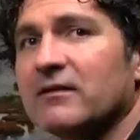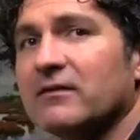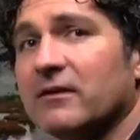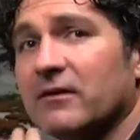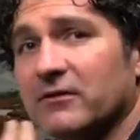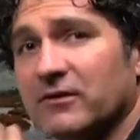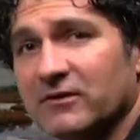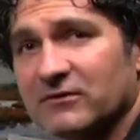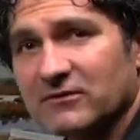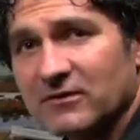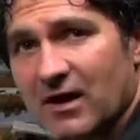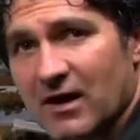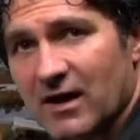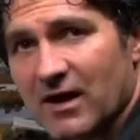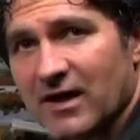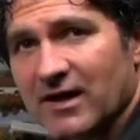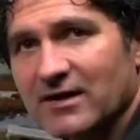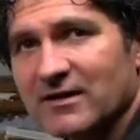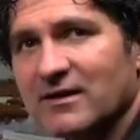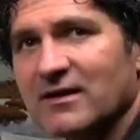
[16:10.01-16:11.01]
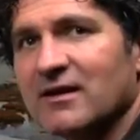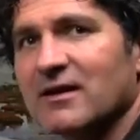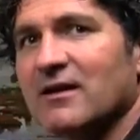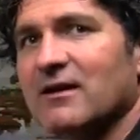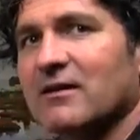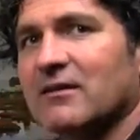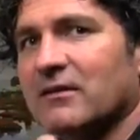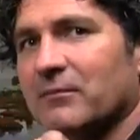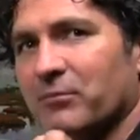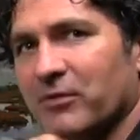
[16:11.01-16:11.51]
their design,
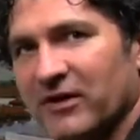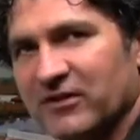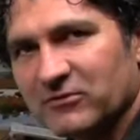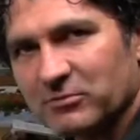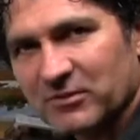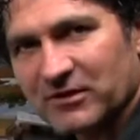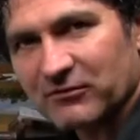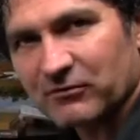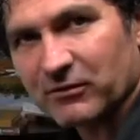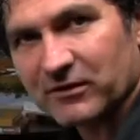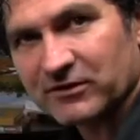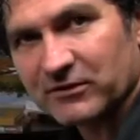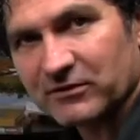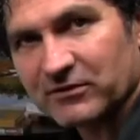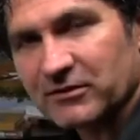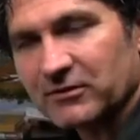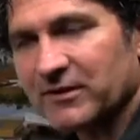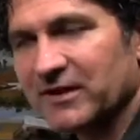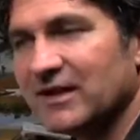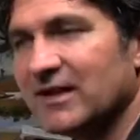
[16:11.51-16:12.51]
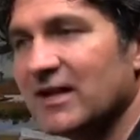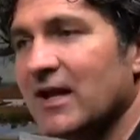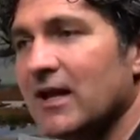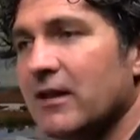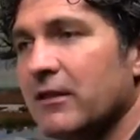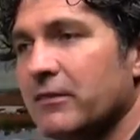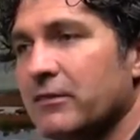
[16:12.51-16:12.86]
the placement of what they're doing.